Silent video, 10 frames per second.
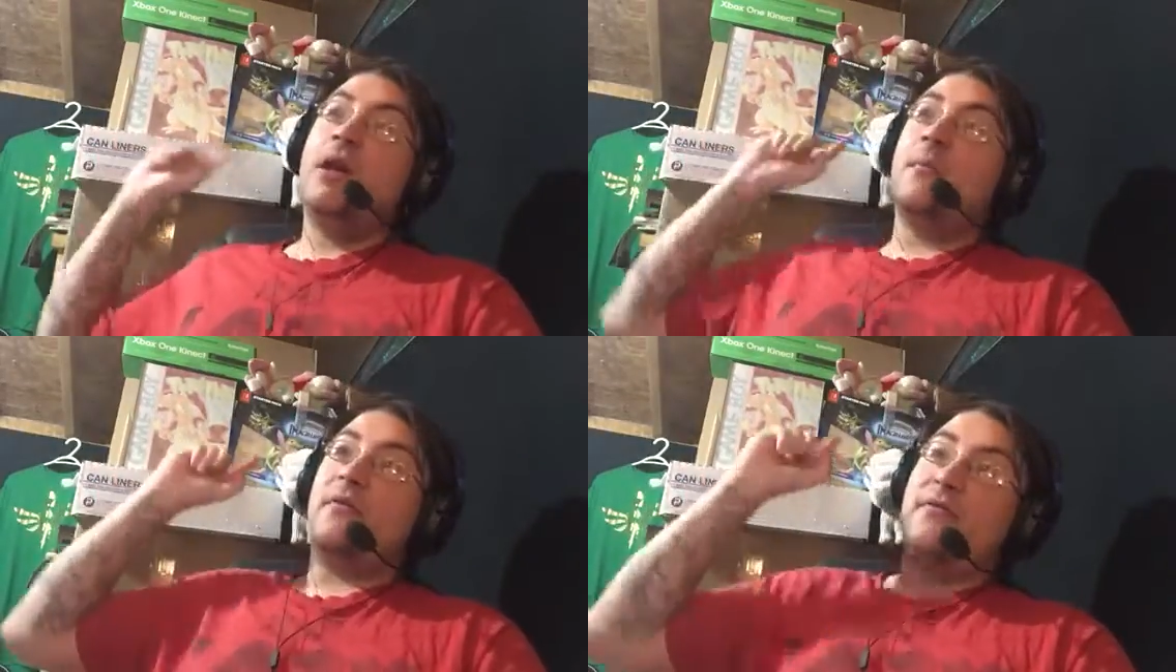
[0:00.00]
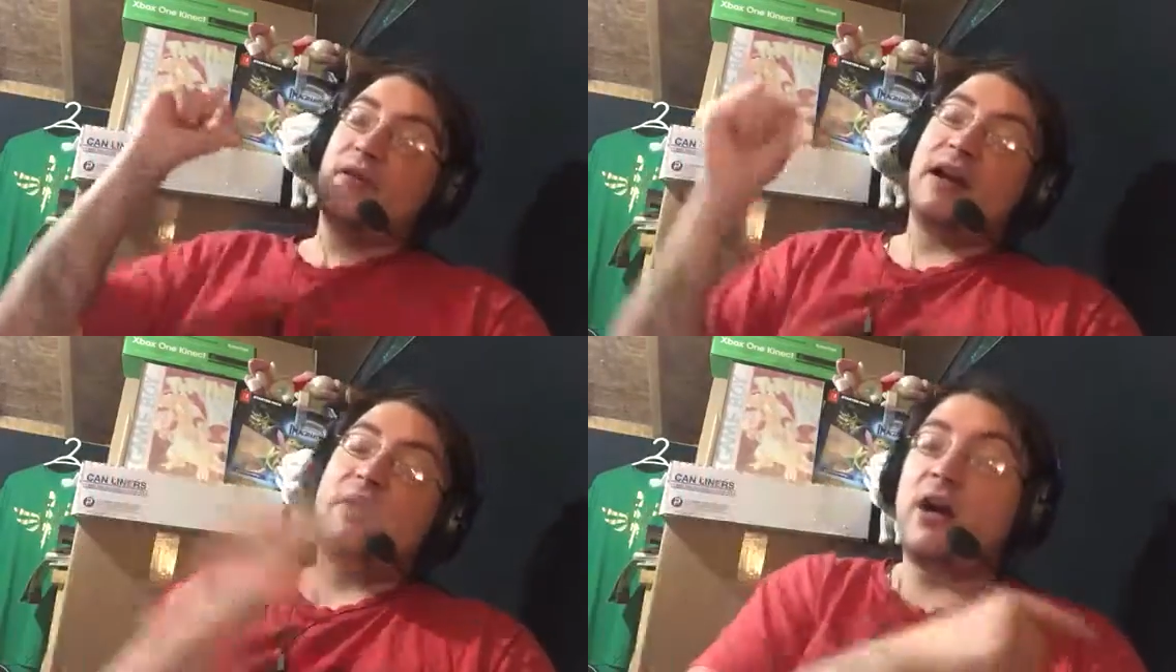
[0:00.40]
But for
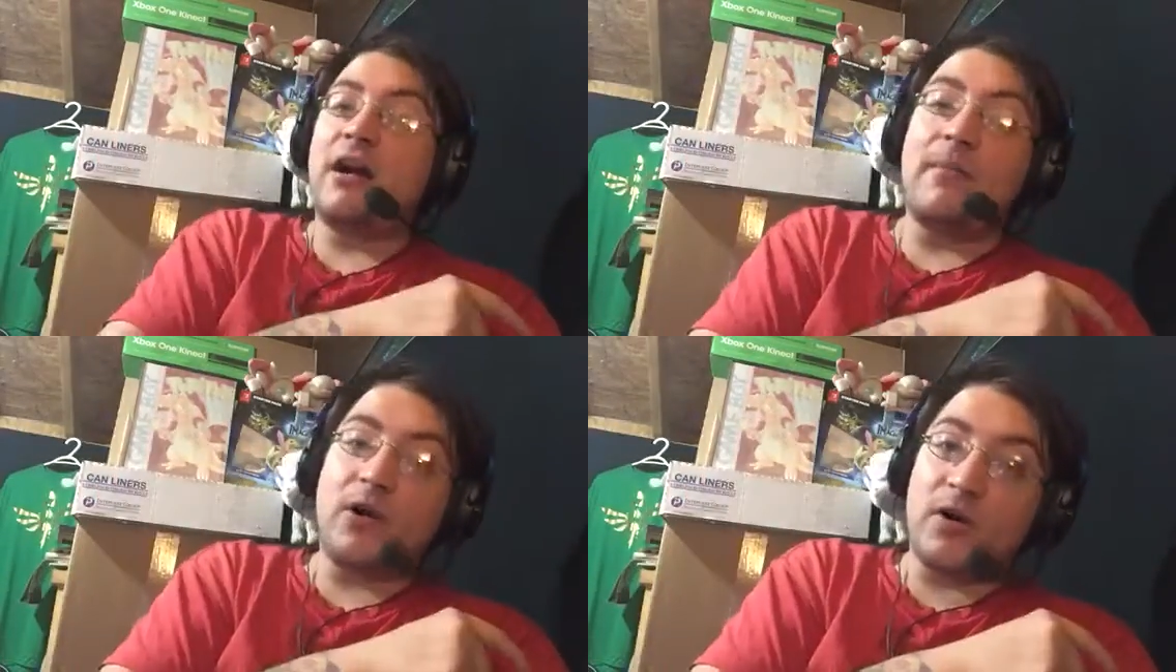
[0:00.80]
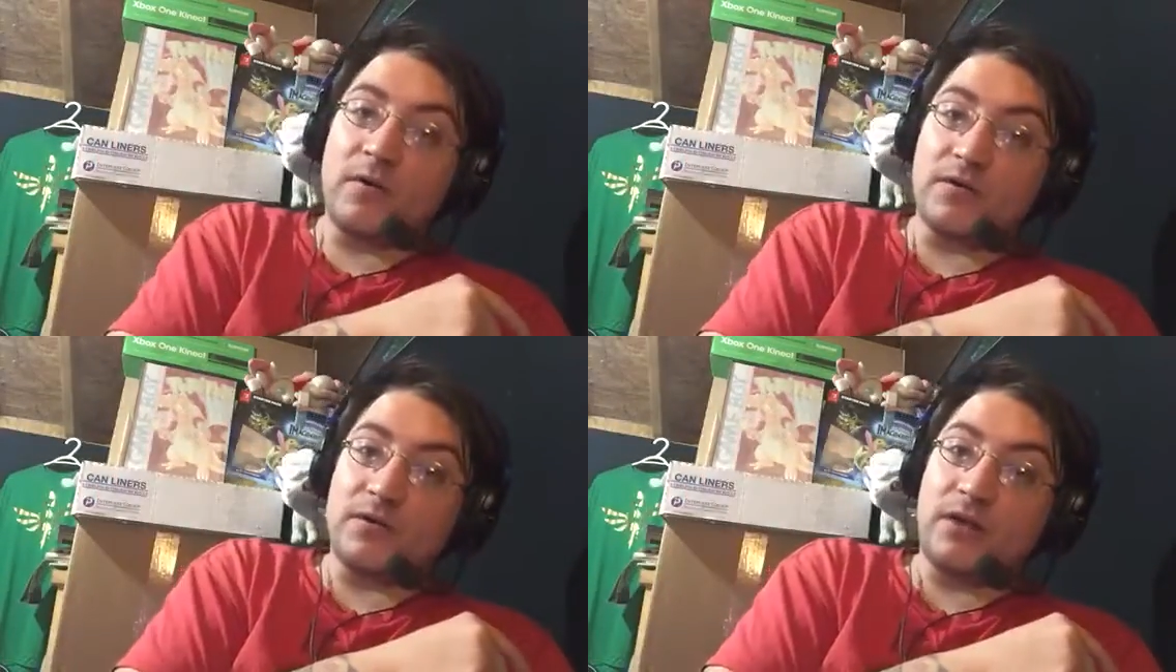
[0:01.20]
now, I'm
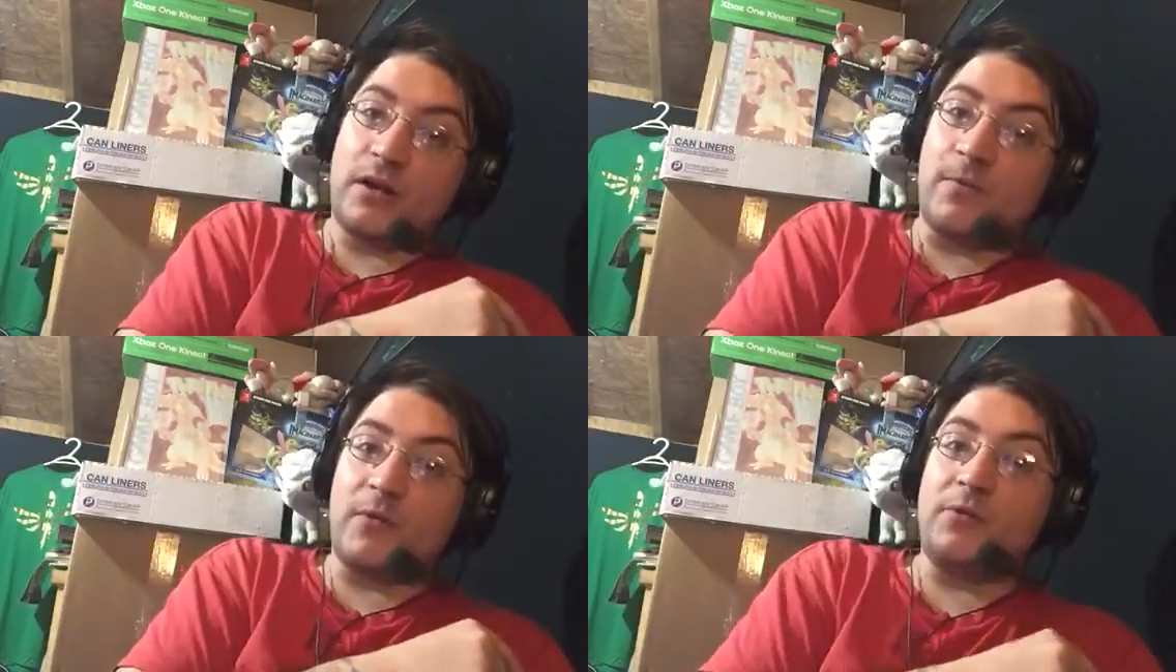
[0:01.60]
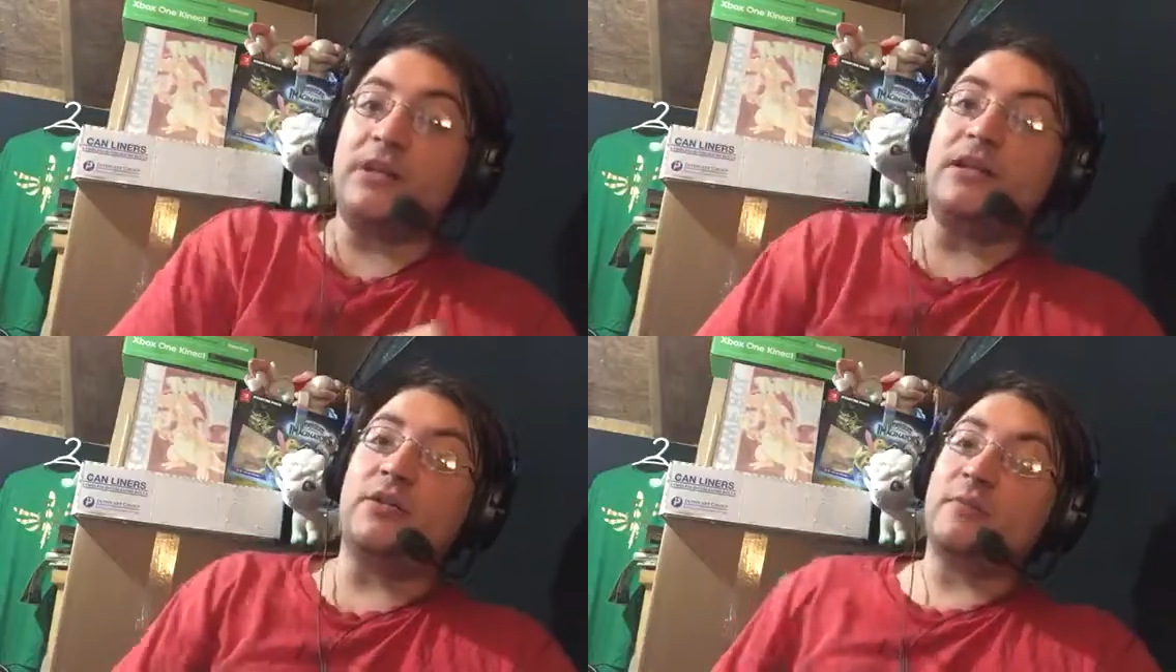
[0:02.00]

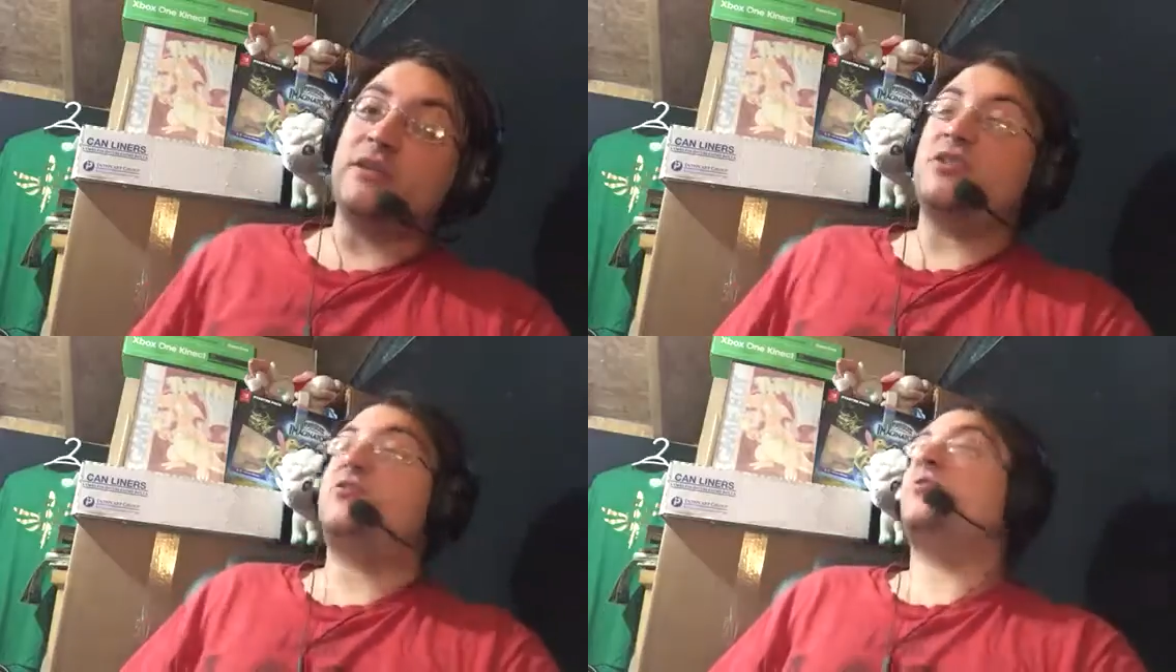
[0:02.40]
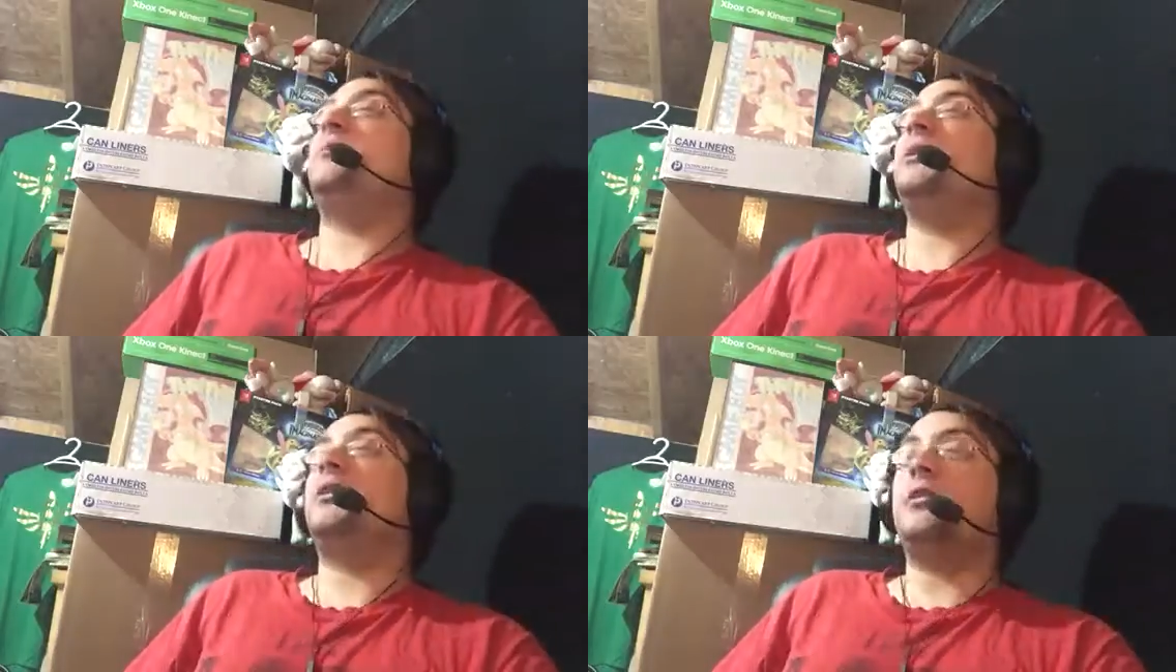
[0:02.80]
only going to be streaming